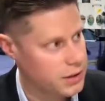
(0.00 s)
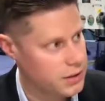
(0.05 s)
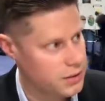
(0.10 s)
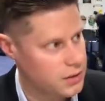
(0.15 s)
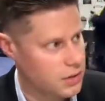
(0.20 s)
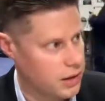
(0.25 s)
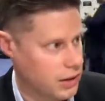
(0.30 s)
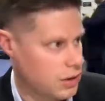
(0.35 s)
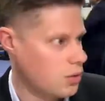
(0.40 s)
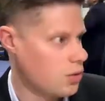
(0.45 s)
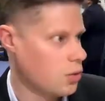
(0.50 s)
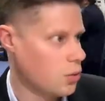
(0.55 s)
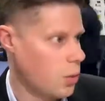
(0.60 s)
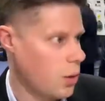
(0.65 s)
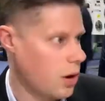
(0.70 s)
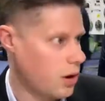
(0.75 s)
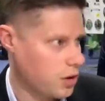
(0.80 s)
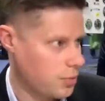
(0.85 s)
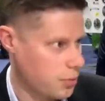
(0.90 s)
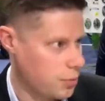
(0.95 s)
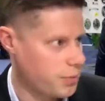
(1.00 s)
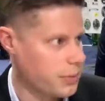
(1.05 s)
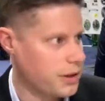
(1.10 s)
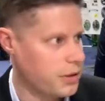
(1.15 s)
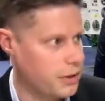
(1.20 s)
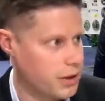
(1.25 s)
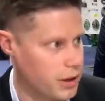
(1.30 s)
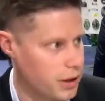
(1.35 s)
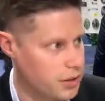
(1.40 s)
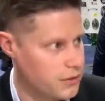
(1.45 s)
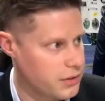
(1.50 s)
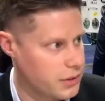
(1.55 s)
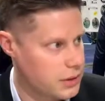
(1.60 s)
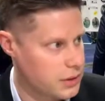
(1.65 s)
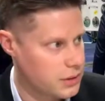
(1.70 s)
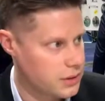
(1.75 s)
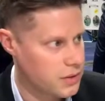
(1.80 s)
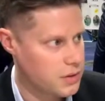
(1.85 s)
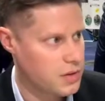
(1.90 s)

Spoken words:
It's like 2 watts per meter Kelvin in the